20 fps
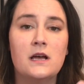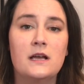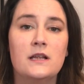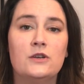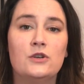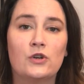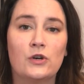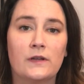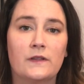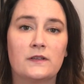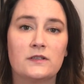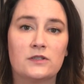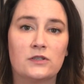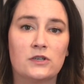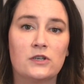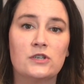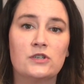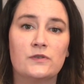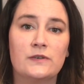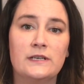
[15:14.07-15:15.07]
during the
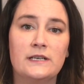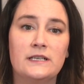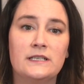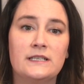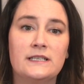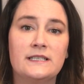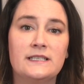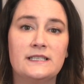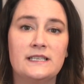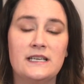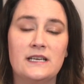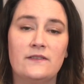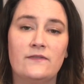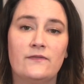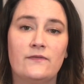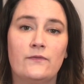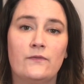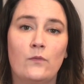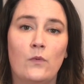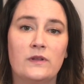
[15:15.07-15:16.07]
surgery to see if
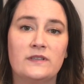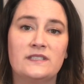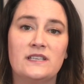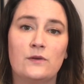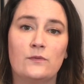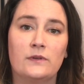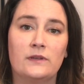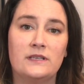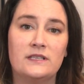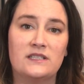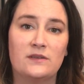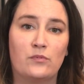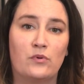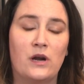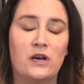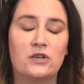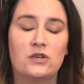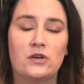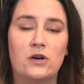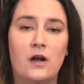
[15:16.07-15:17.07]
once they release the
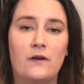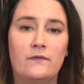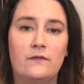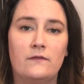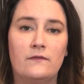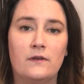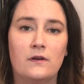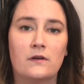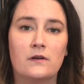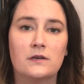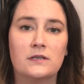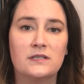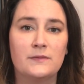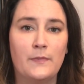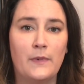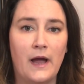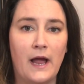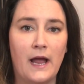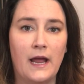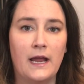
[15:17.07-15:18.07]
pressure off of your
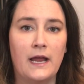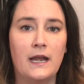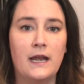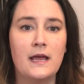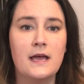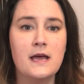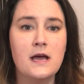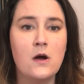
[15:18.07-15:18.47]
spine